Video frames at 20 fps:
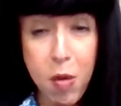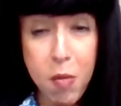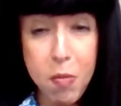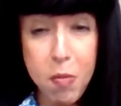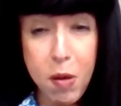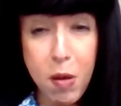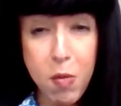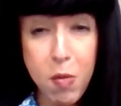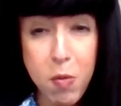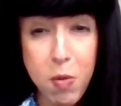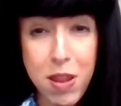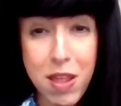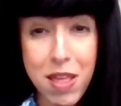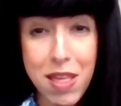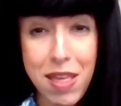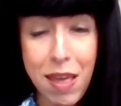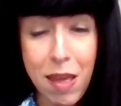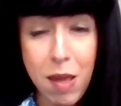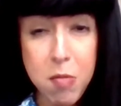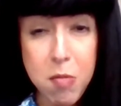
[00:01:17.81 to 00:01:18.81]
But when
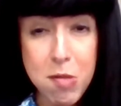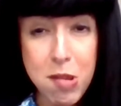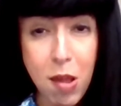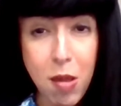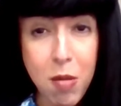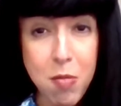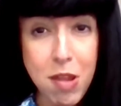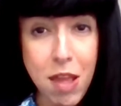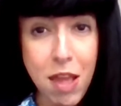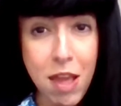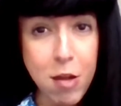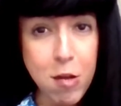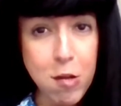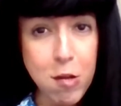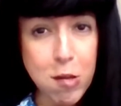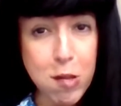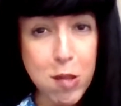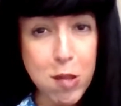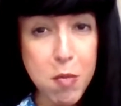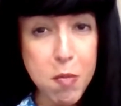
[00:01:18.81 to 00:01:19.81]
it came time to
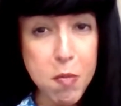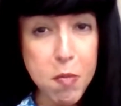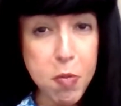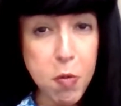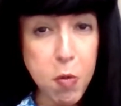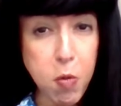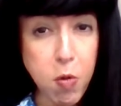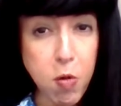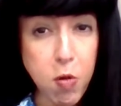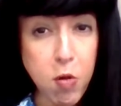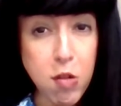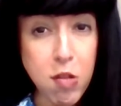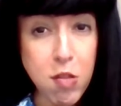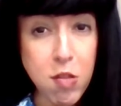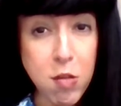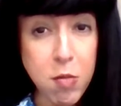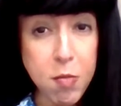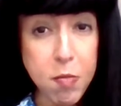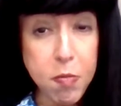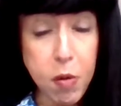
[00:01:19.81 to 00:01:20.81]
actually board
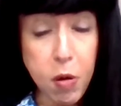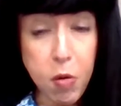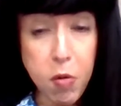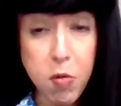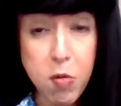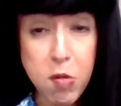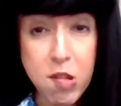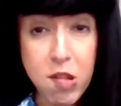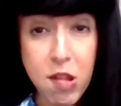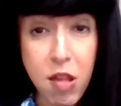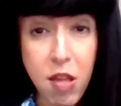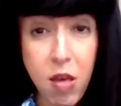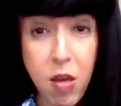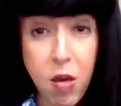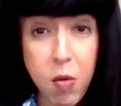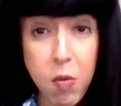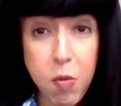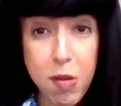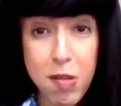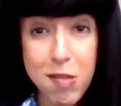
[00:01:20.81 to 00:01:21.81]
the boat,
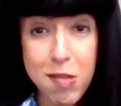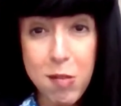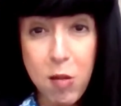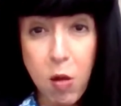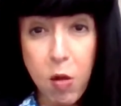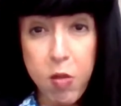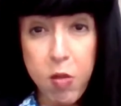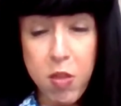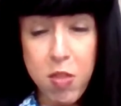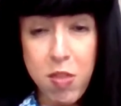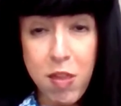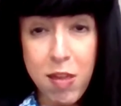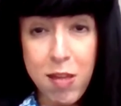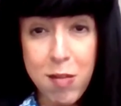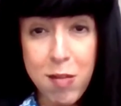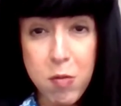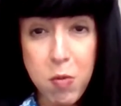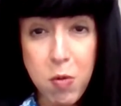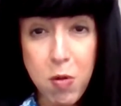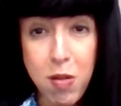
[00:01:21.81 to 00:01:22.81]
we saw that
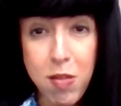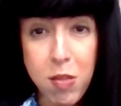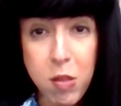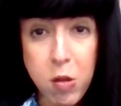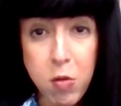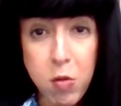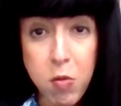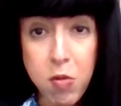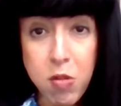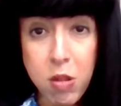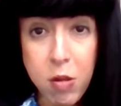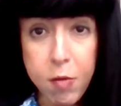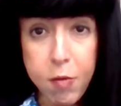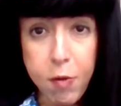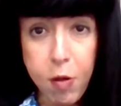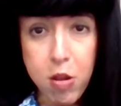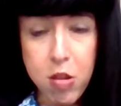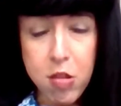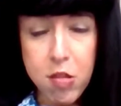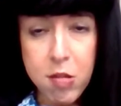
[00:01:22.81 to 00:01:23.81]
things were a little
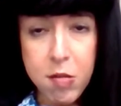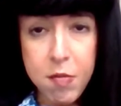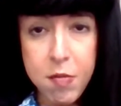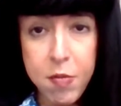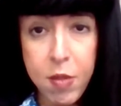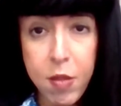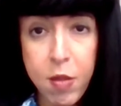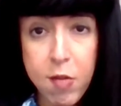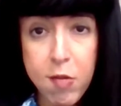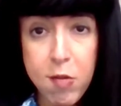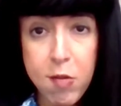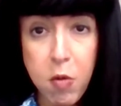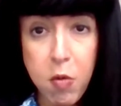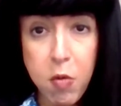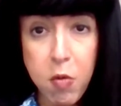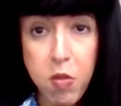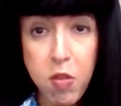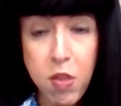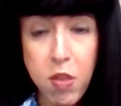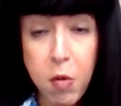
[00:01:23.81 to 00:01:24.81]
different.
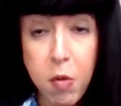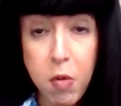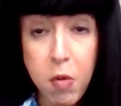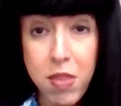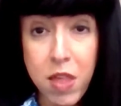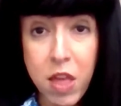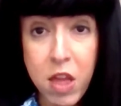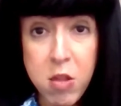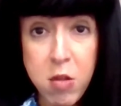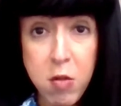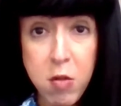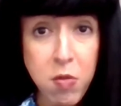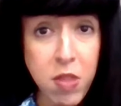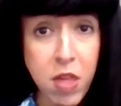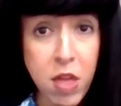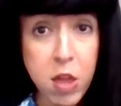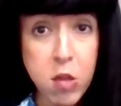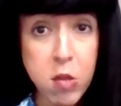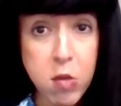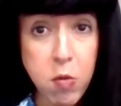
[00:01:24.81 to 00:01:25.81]
So the Orlando
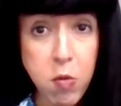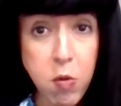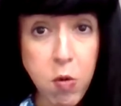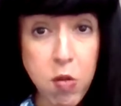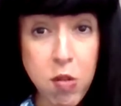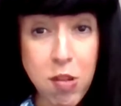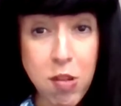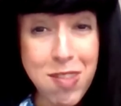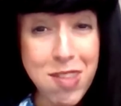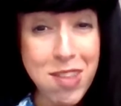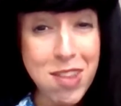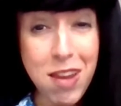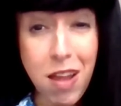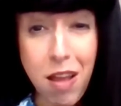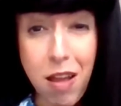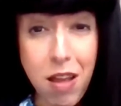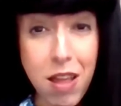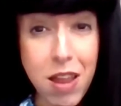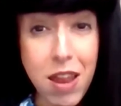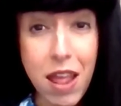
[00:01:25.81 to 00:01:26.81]
Lake Tour does
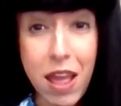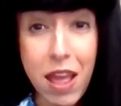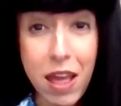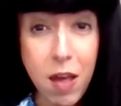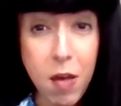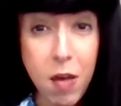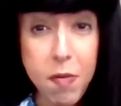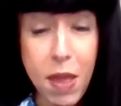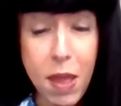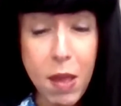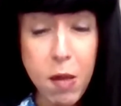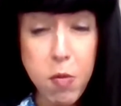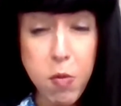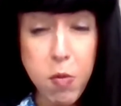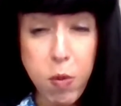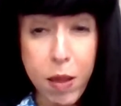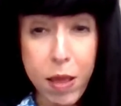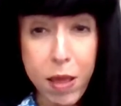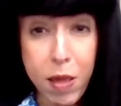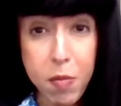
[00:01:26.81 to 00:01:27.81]
not have a
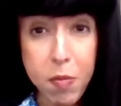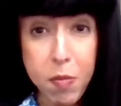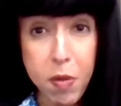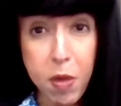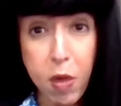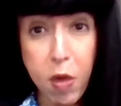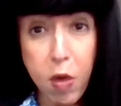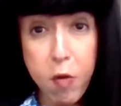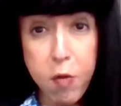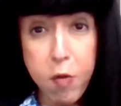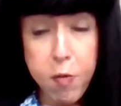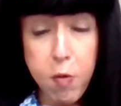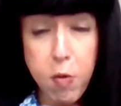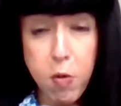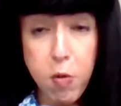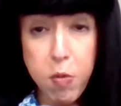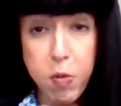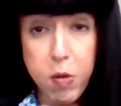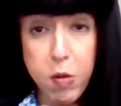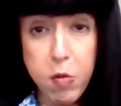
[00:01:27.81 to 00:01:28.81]
ramp
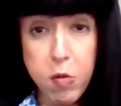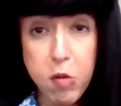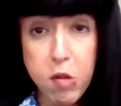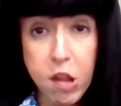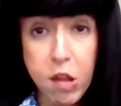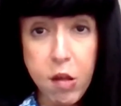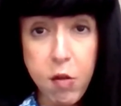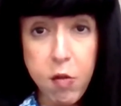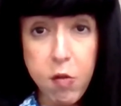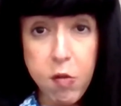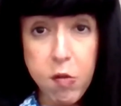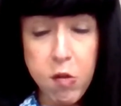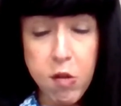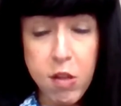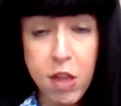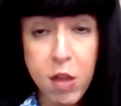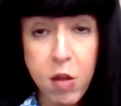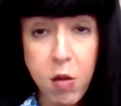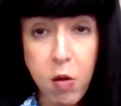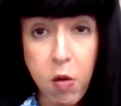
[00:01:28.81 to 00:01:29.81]
for wheelchairs to
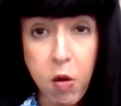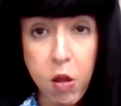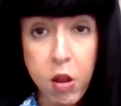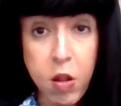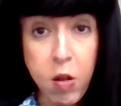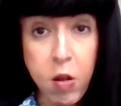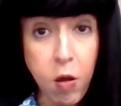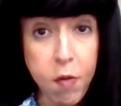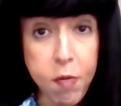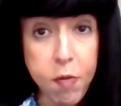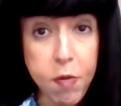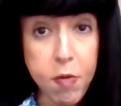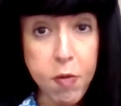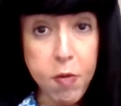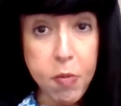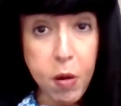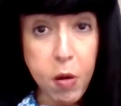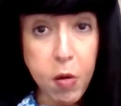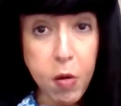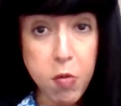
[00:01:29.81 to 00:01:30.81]
get on and off of the
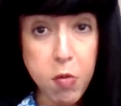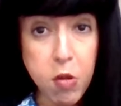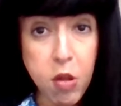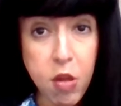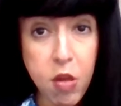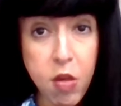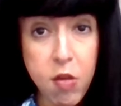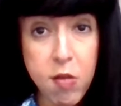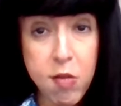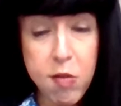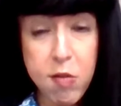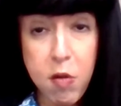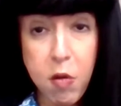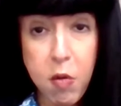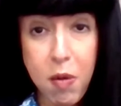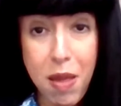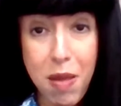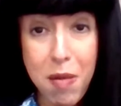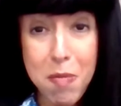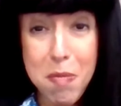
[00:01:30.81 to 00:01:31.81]
boat. So
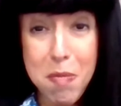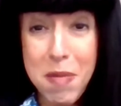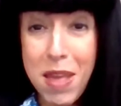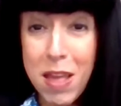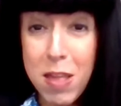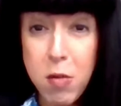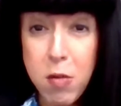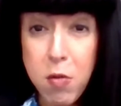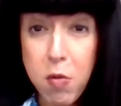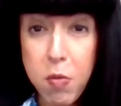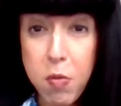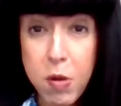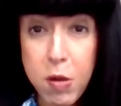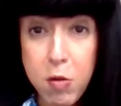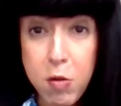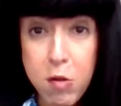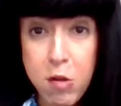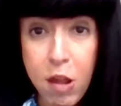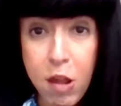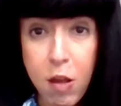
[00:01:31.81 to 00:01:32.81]
a manual
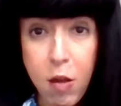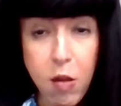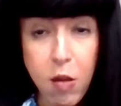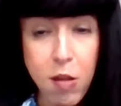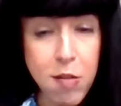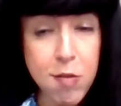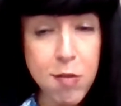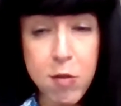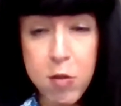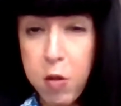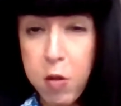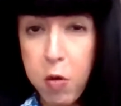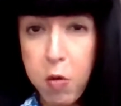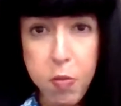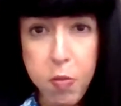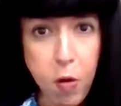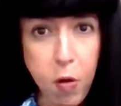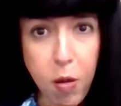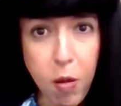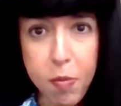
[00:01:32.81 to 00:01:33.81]
wheelchair is no
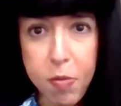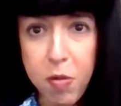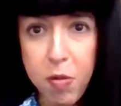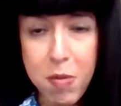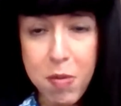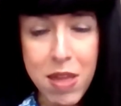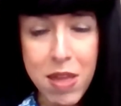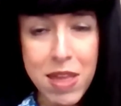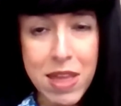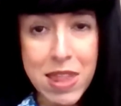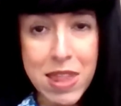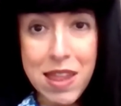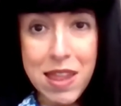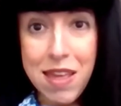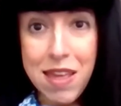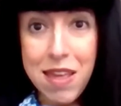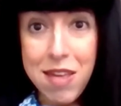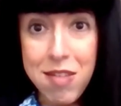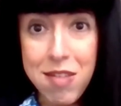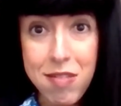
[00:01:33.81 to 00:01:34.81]
problem. It can
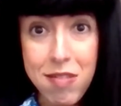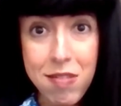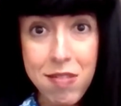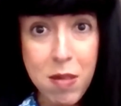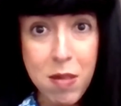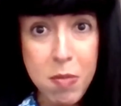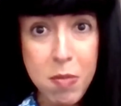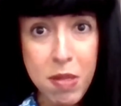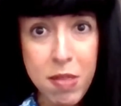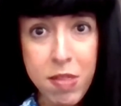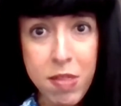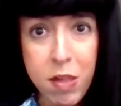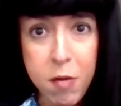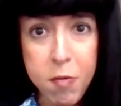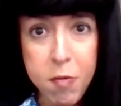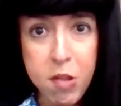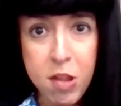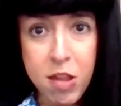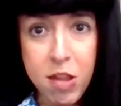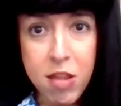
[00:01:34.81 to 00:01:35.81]
easily be
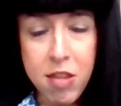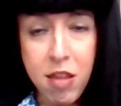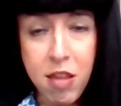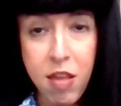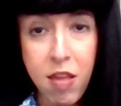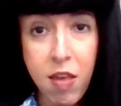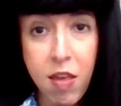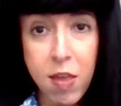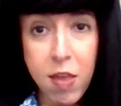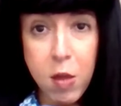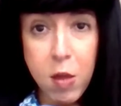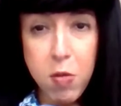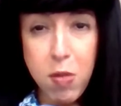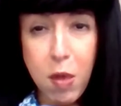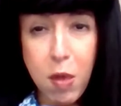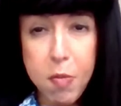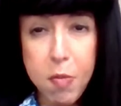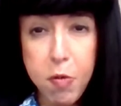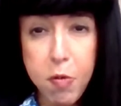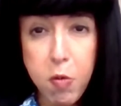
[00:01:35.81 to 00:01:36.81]
lifted. You know,
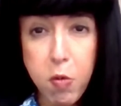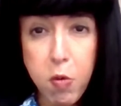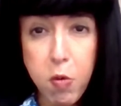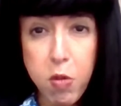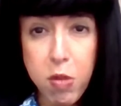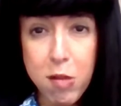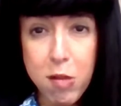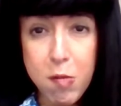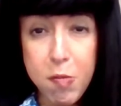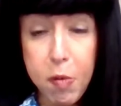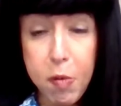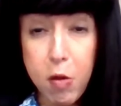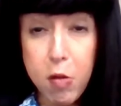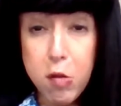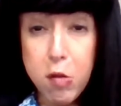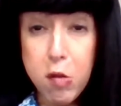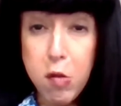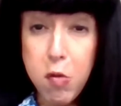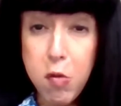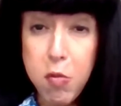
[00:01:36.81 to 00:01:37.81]
they pull this
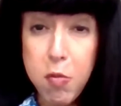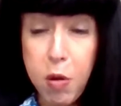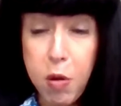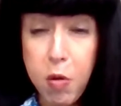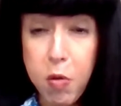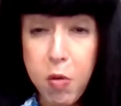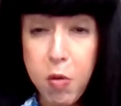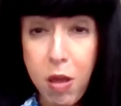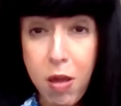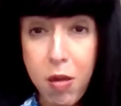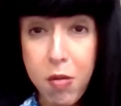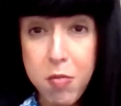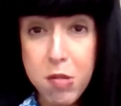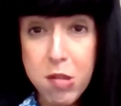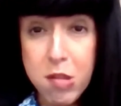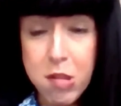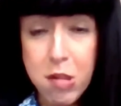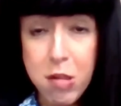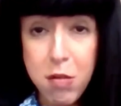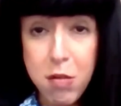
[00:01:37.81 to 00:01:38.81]
pontoon boat up
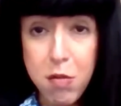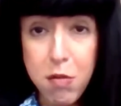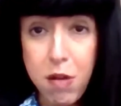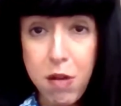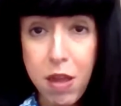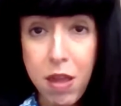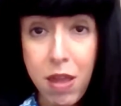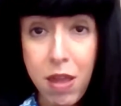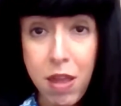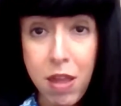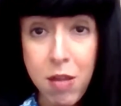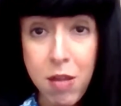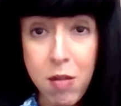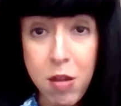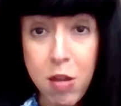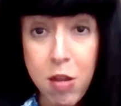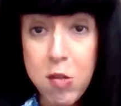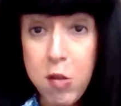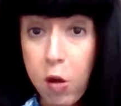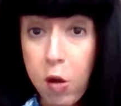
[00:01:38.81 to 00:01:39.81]
to
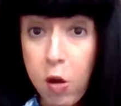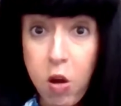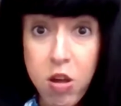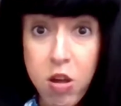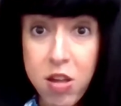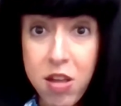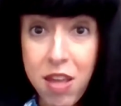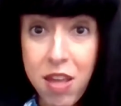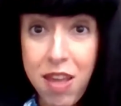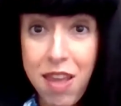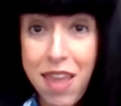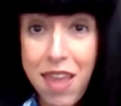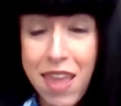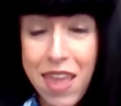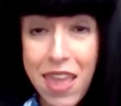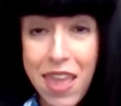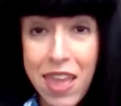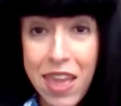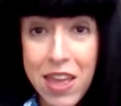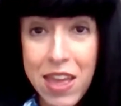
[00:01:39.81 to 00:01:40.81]
a dock,
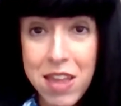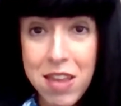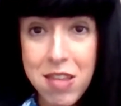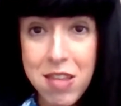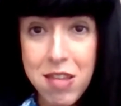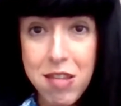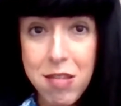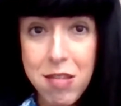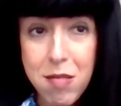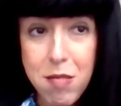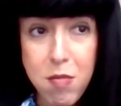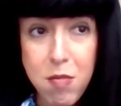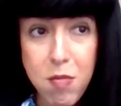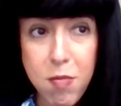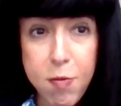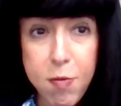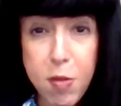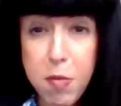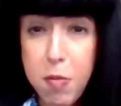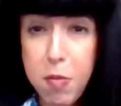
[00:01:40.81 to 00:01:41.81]
and
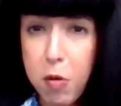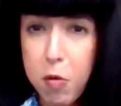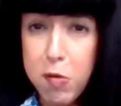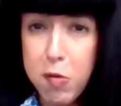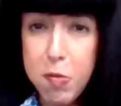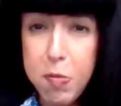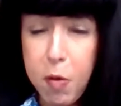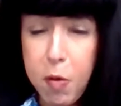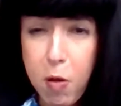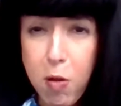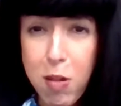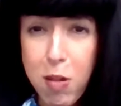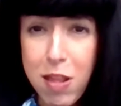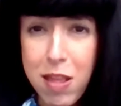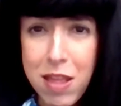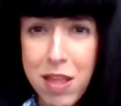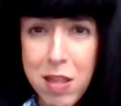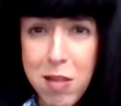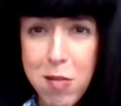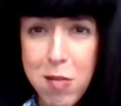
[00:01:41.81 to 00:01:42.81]
for the most part,
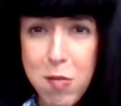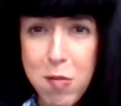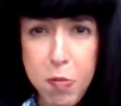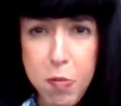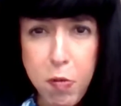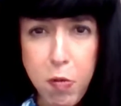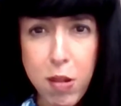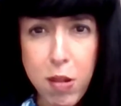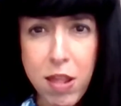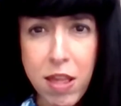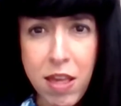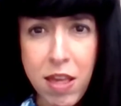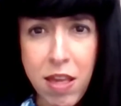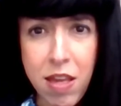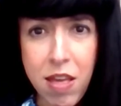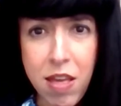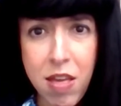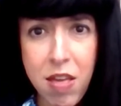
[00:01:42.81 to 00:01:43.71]
it is pretty,